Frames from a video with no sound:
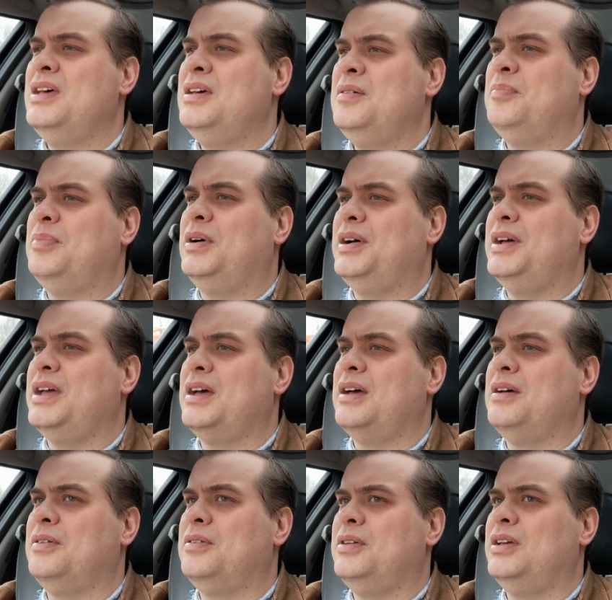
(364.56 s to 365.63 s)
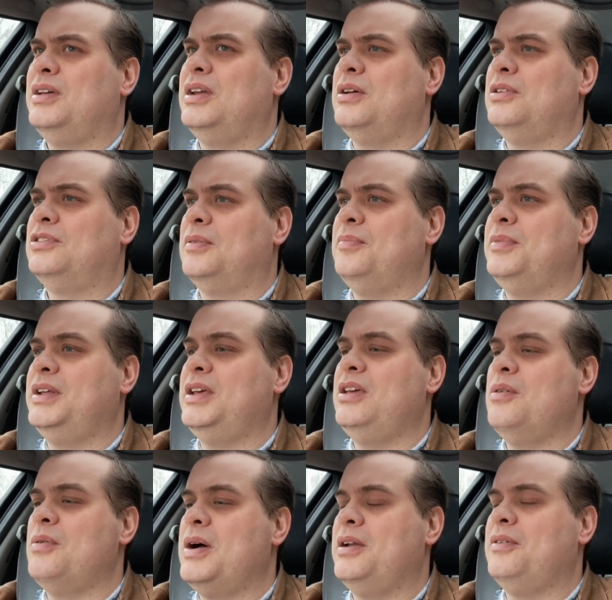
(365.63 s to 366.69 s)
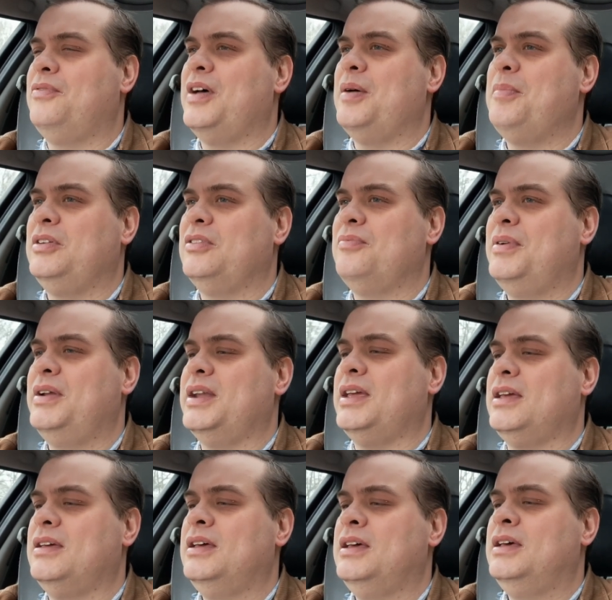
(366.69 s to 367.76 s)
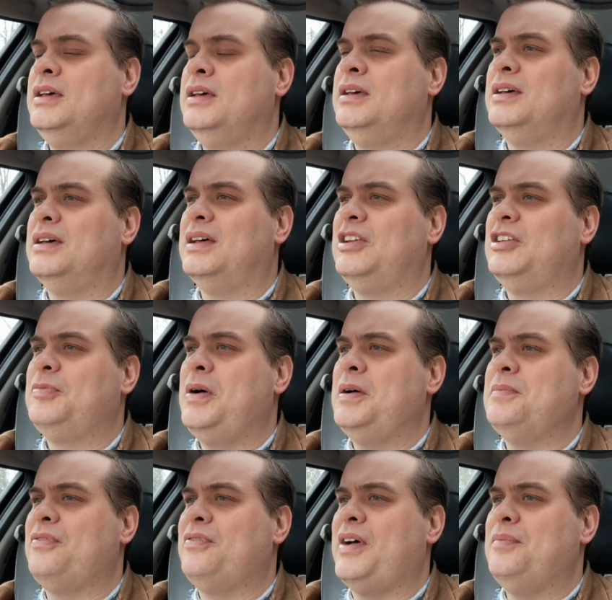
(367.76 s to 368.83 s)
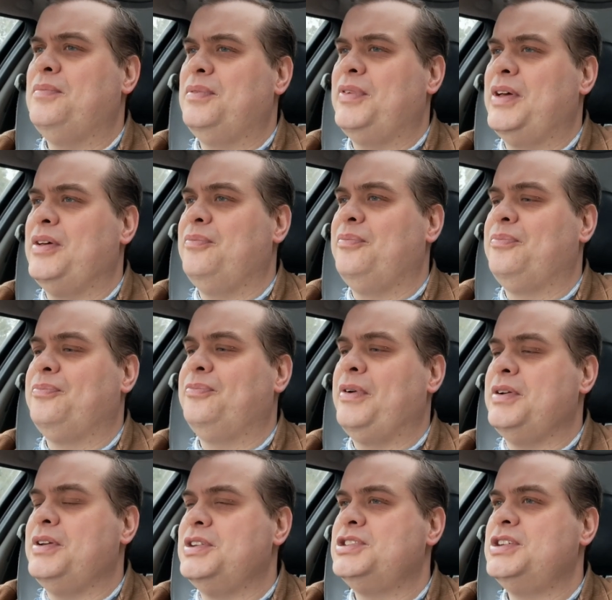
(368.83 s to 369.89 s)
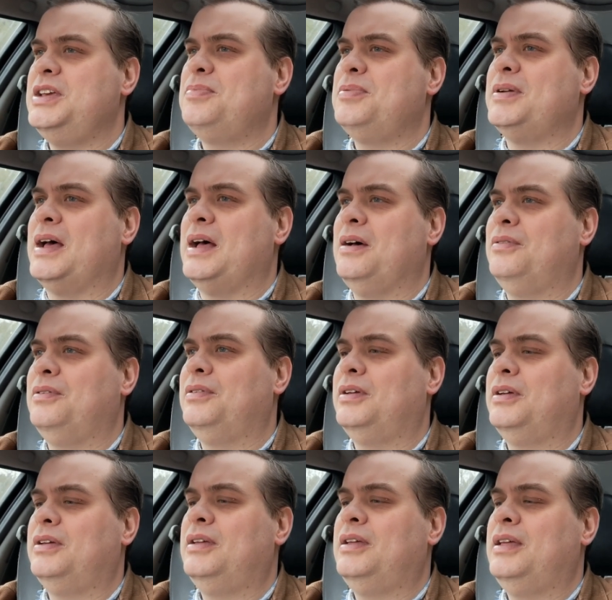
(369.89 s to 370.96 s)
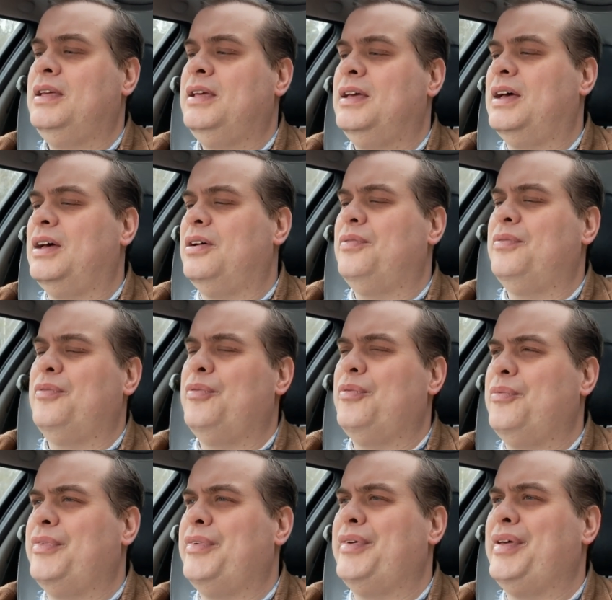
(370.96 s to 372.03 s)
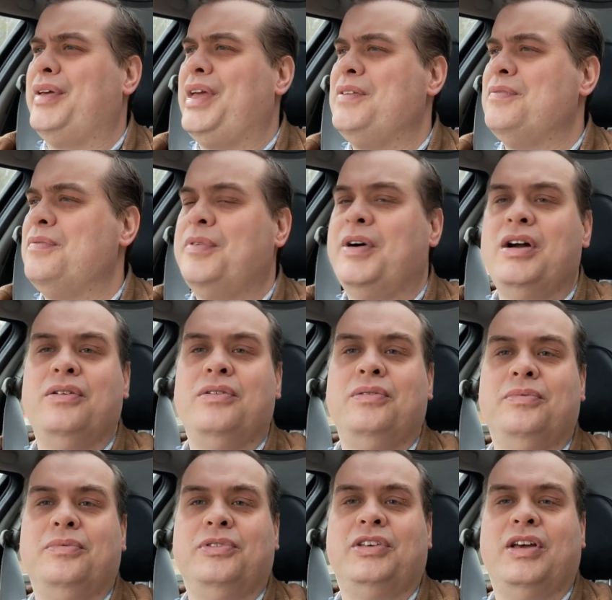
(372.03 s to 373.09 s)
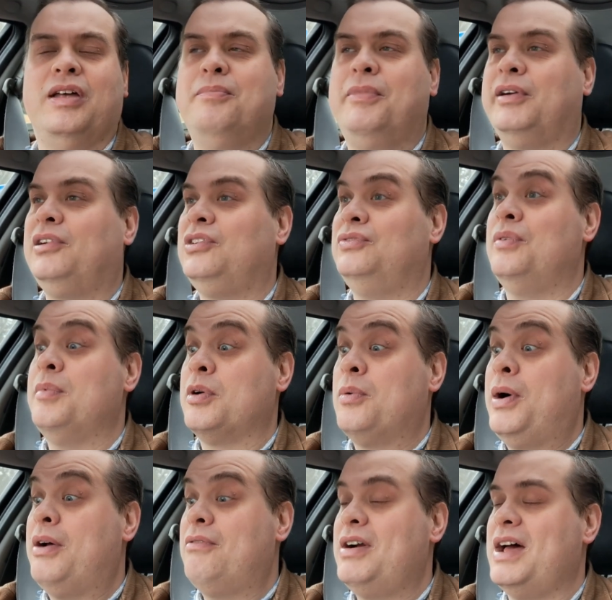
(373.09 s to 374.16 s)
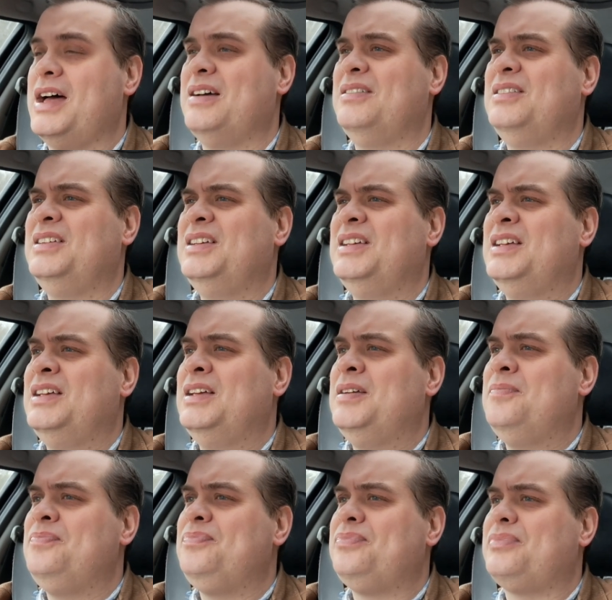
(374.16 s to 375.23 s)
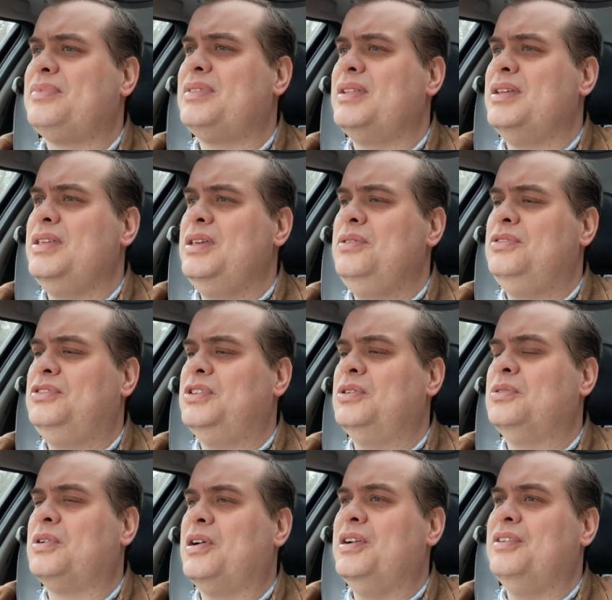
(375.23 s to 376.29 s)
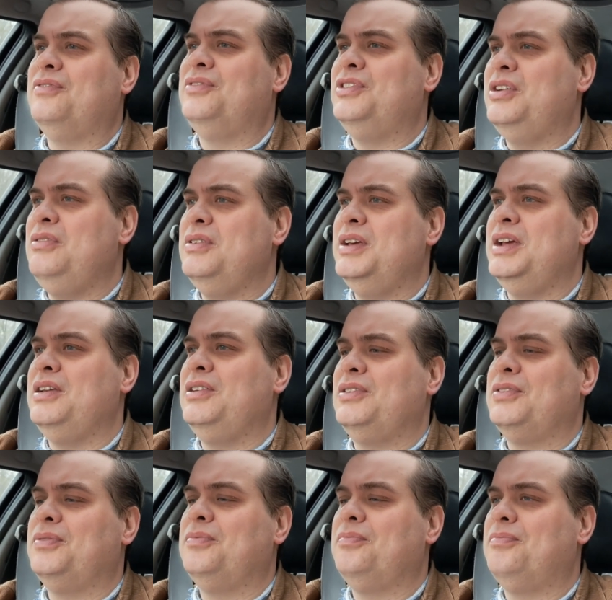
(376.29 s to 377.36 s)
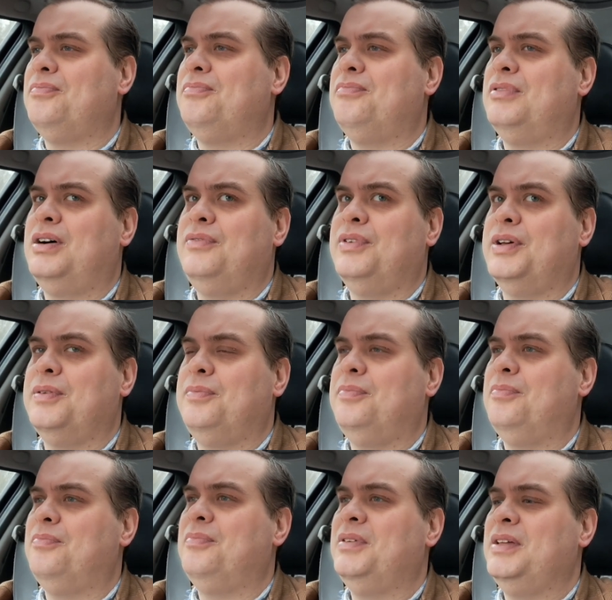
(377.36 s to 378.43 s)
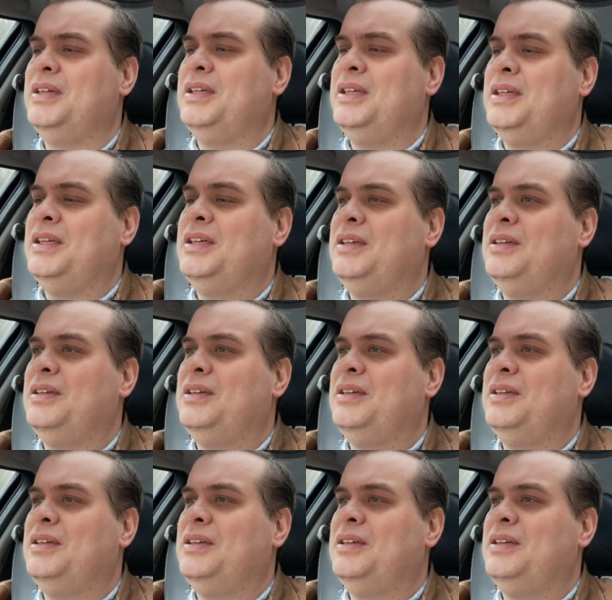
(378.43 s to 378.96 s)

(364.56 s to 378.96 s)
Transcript: I know a lot of you also will have had experiences like this, and uh, do feel free to share them in the comment section below. So you know, you just just got to be a bit philosophical and a bit realistic about these sort of things, and realise that if you want to keep